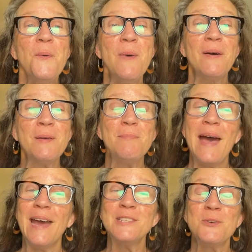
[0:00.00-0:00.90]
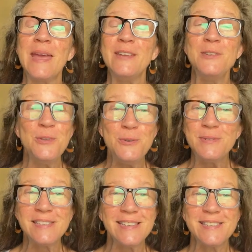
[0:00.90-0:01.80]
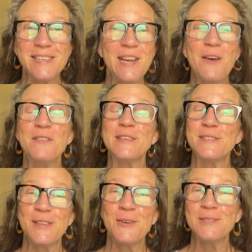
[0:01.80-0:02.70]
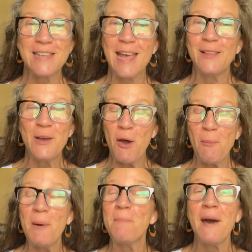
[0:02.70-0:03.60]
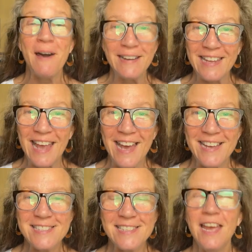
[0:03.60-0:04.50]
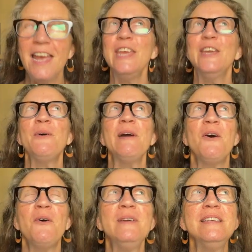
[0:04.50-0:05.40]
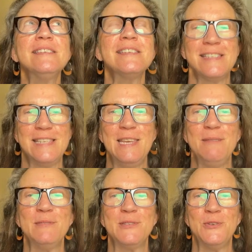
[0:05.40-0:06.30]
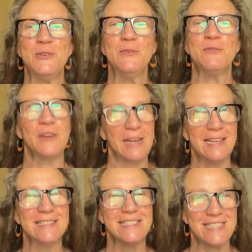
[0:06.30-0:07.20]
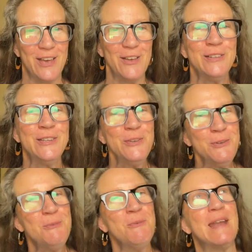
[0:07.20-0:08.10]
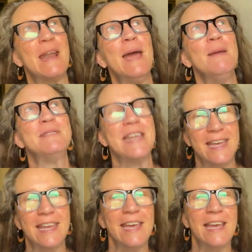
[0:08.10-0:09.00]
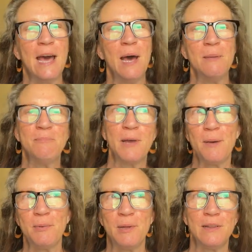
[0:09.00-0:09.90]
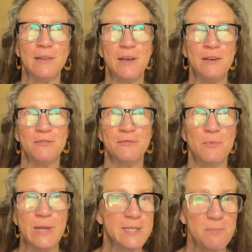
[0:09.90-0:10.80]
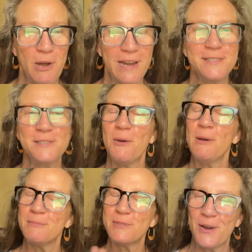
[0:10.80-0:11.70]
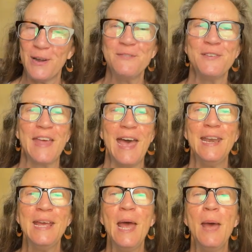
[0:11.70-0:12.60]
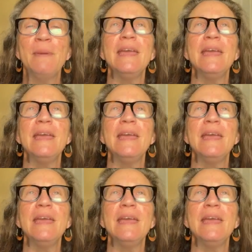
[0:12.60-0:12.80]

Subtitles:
Welcome back to a new season of the Slow Style Home podcast. You know, I always seem to forget to tell you when I'm taking a couple of weeks break, so I'm sorry for that. But